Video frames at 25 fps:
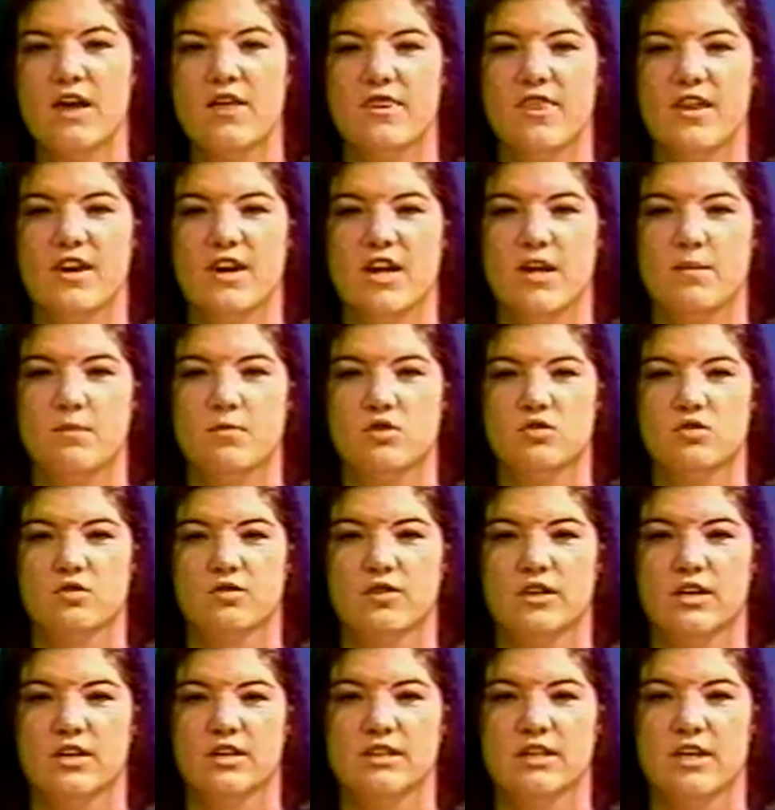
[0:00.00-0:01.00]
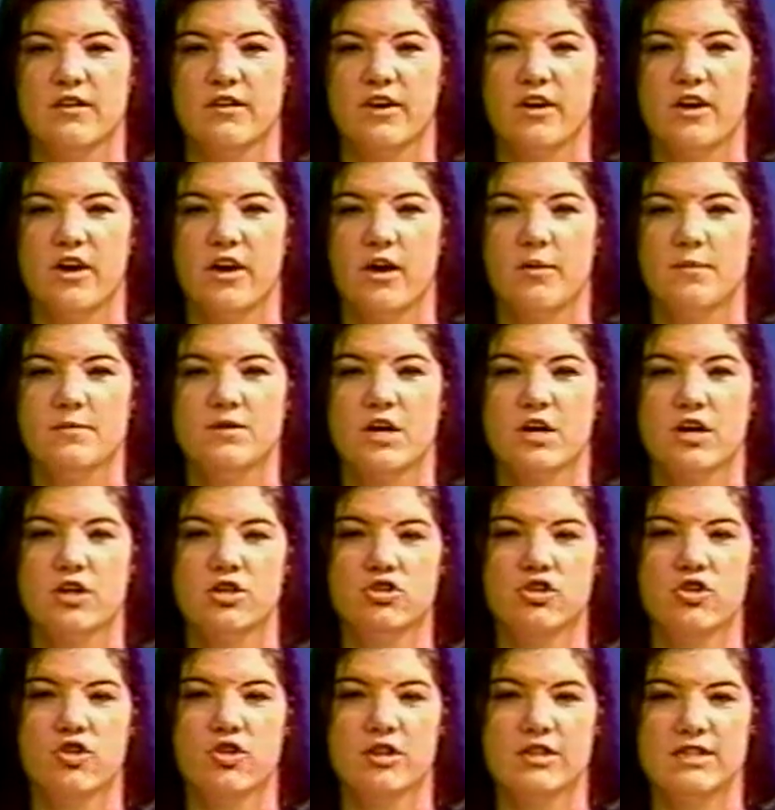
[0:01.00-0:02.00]
The name was revealed on the cub's
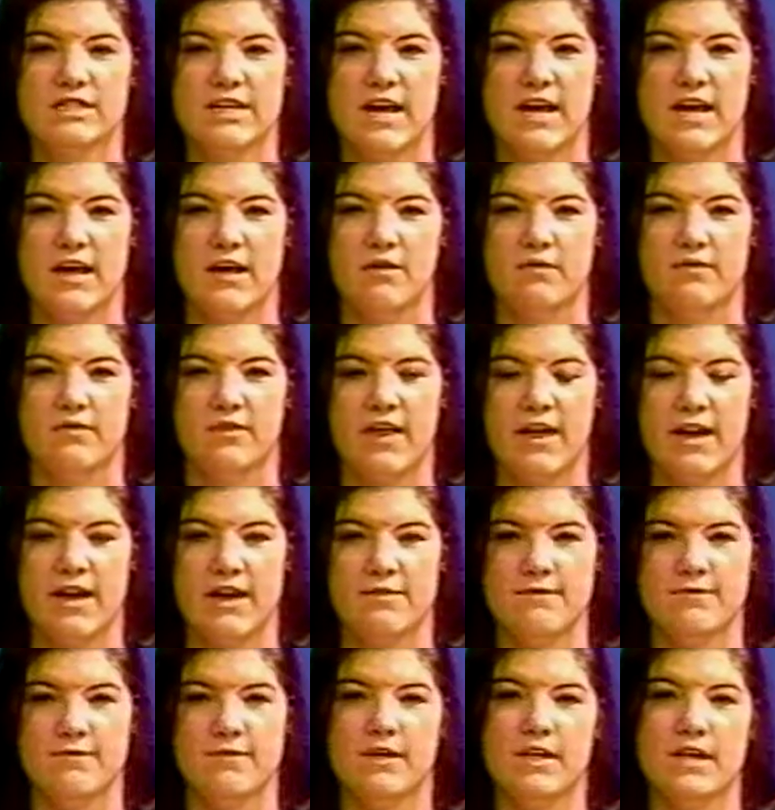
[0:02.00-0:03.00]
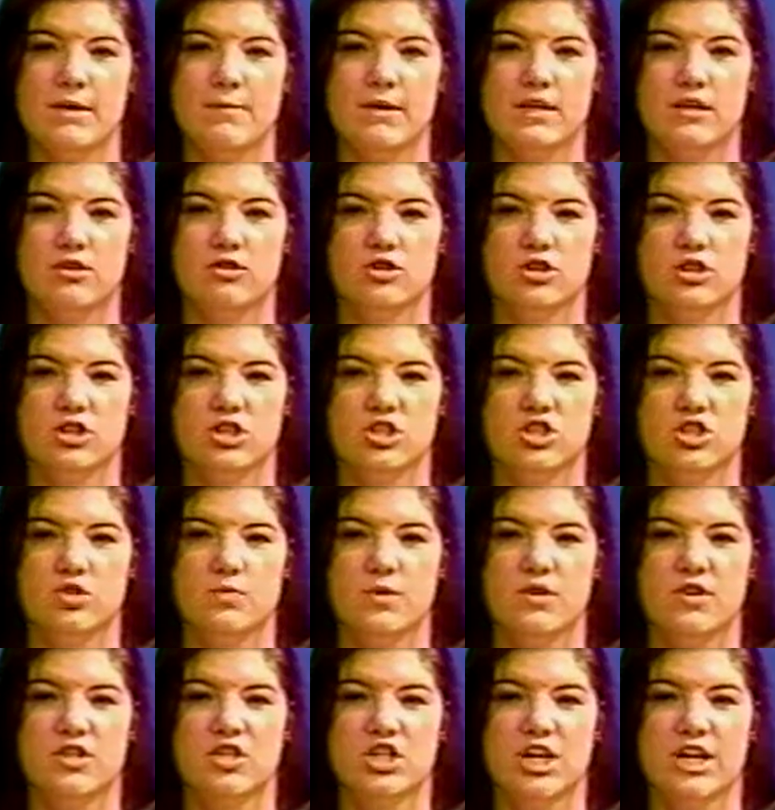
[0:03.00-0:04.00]
100th day of life, keeping in tradition
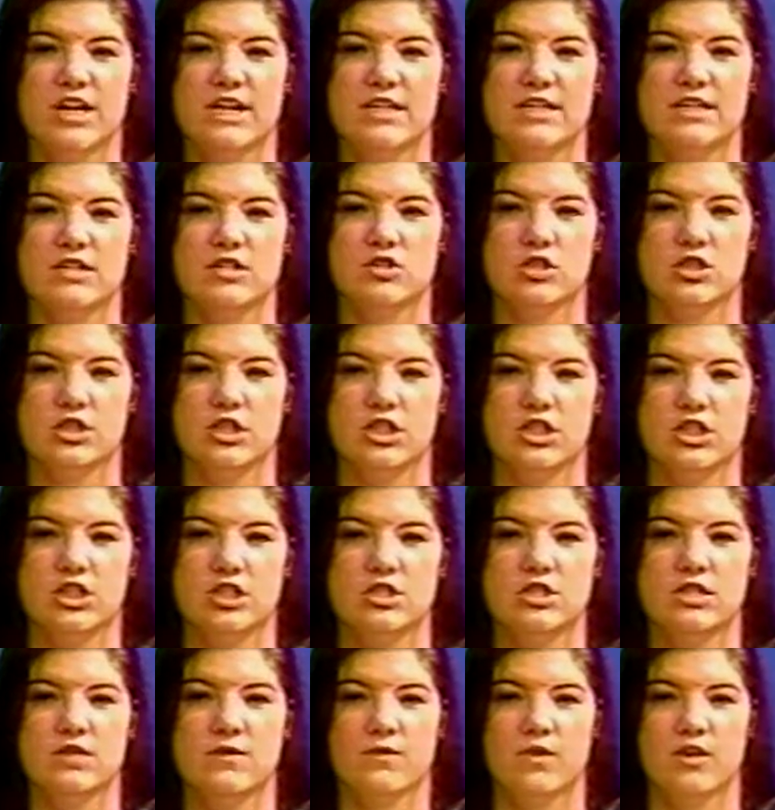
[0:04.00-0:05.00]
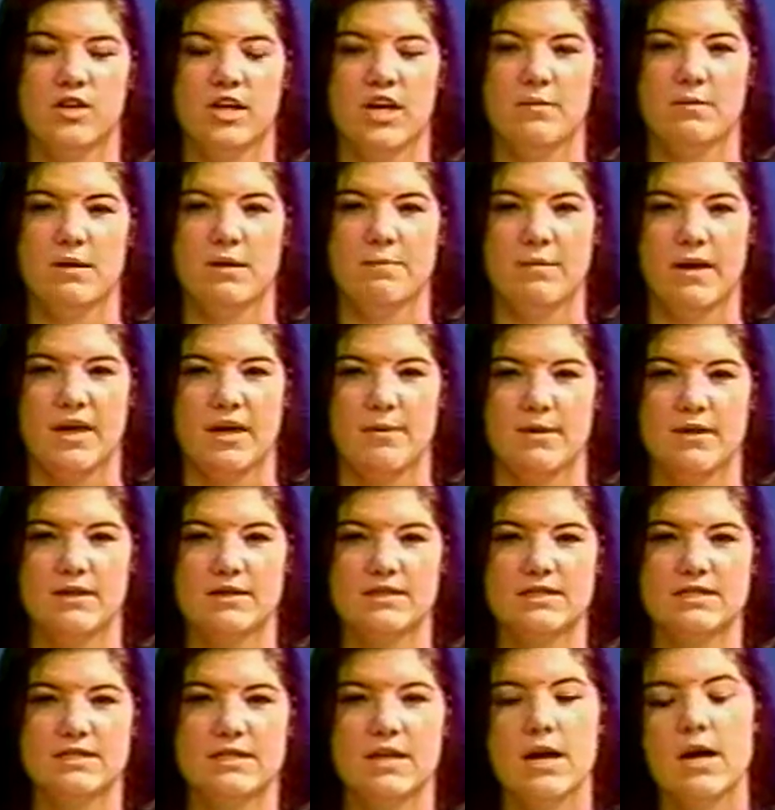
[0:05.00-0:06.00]
with Chinese traditions for naming babies.
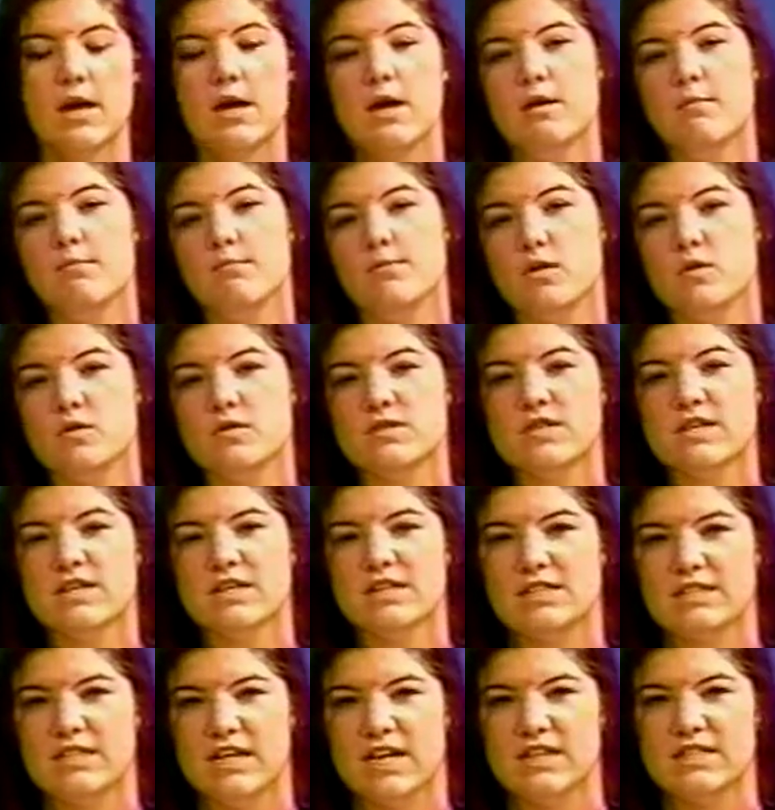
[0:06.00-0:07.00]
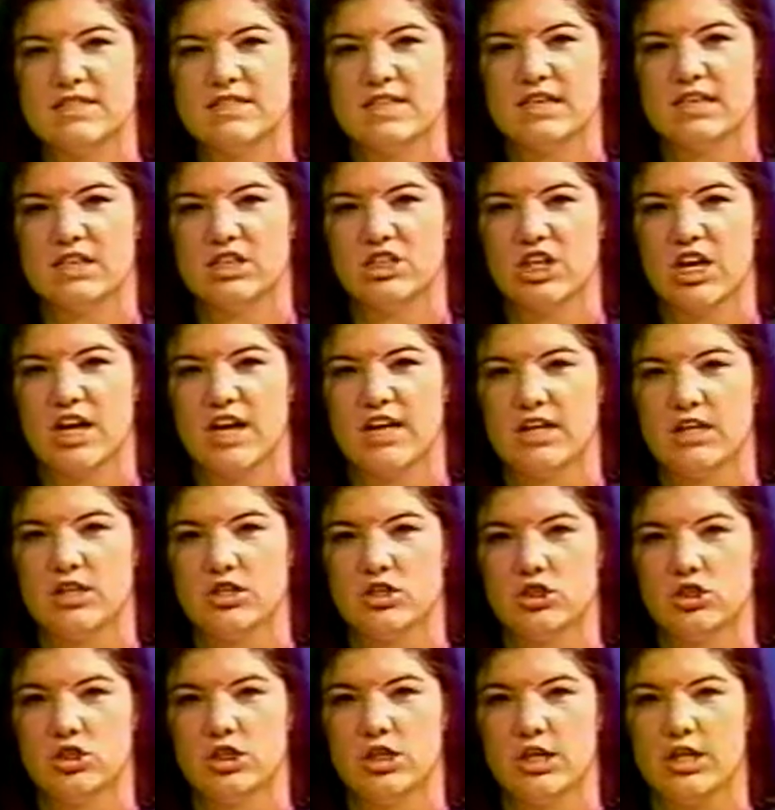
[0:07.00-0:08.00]
Music, dancing, and Chinese
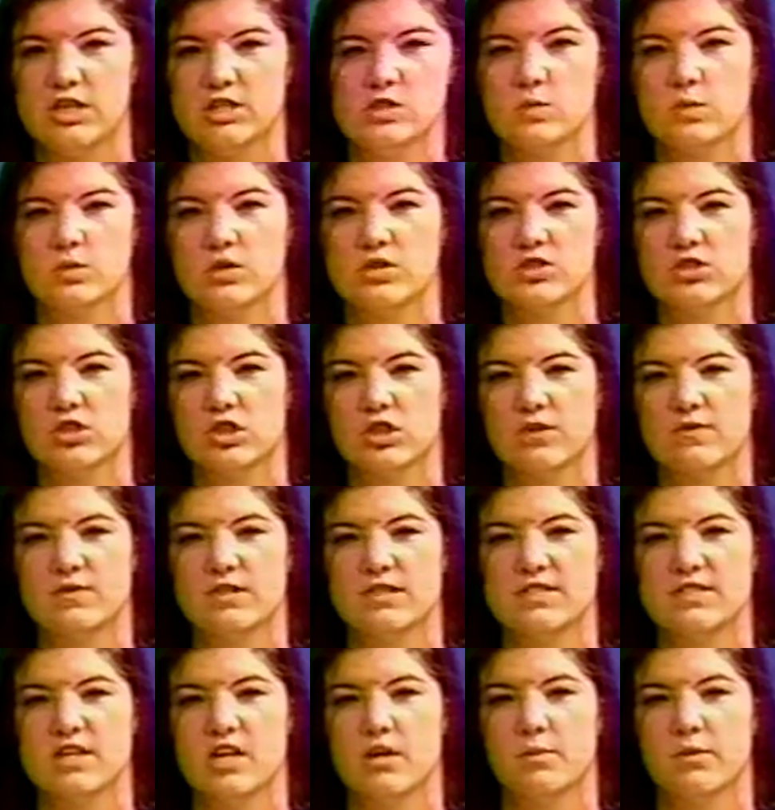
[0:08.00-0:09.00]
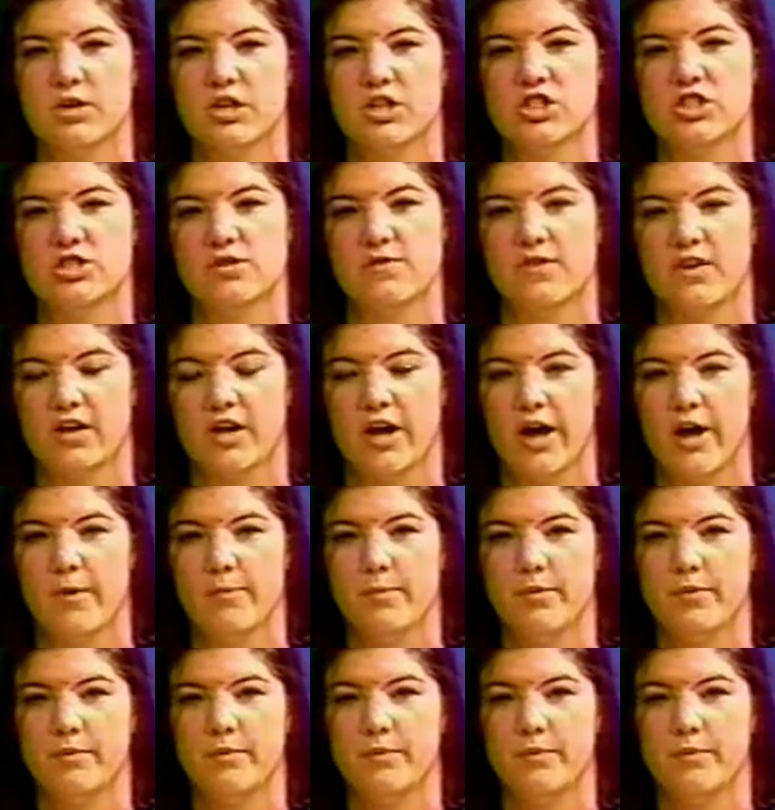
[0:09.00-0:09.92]
treats were served in celebration of the cubs.